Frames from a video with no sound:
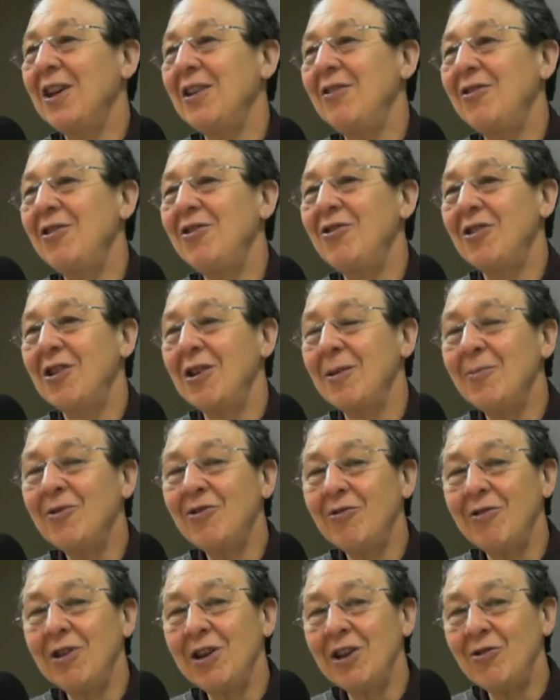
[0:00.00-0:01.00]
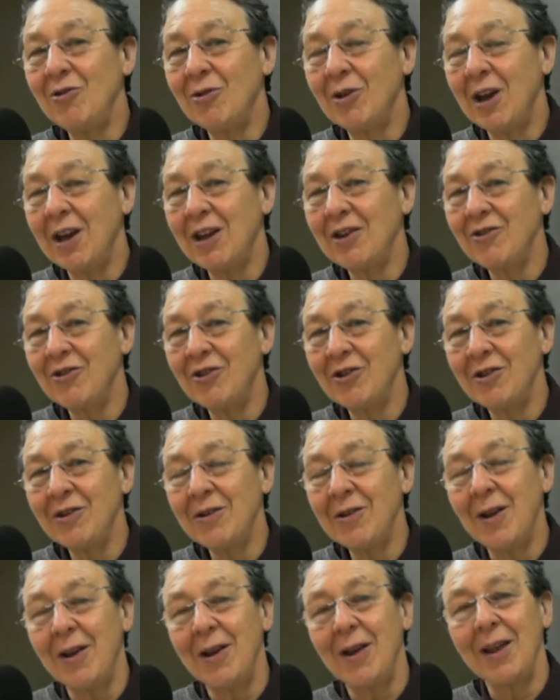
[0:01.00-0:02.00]
I teach chemistry
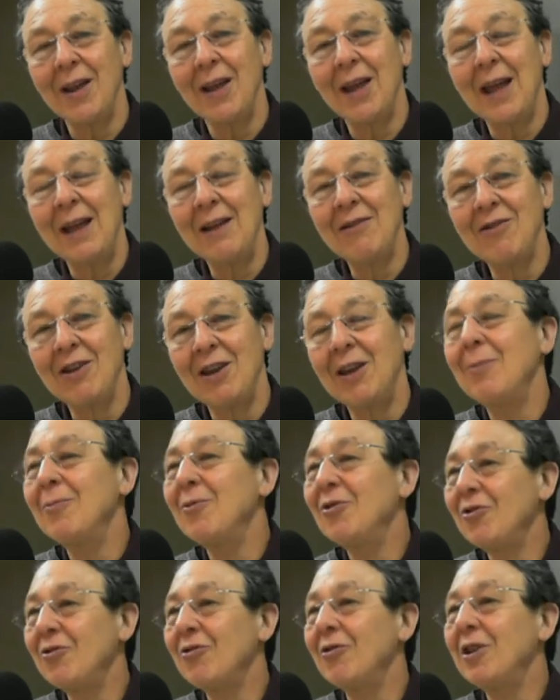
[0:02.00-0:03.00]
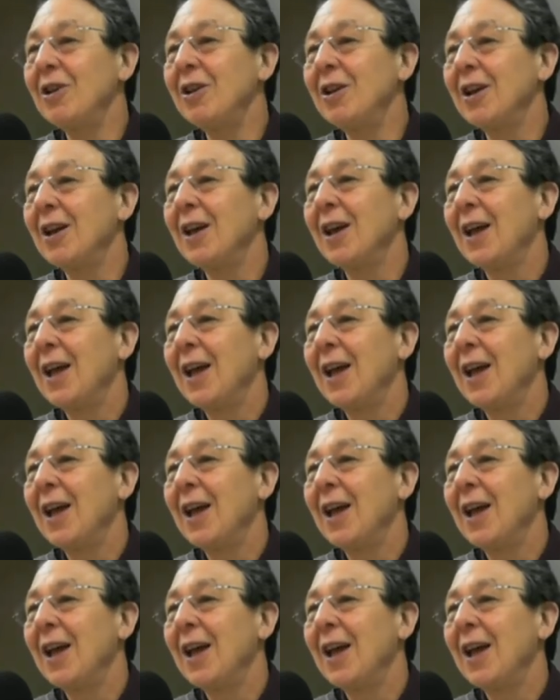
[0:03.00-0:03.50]
education and chemistry.